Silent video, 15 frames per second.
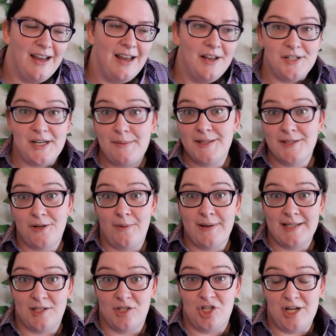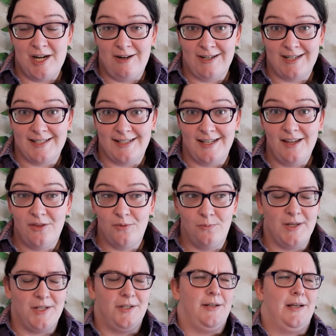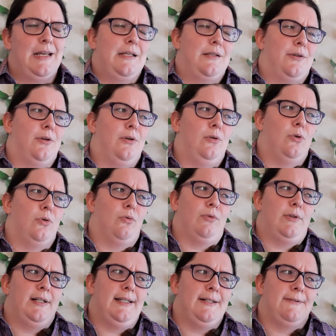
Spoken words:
James is going as a generic Sith, which he's going to look really,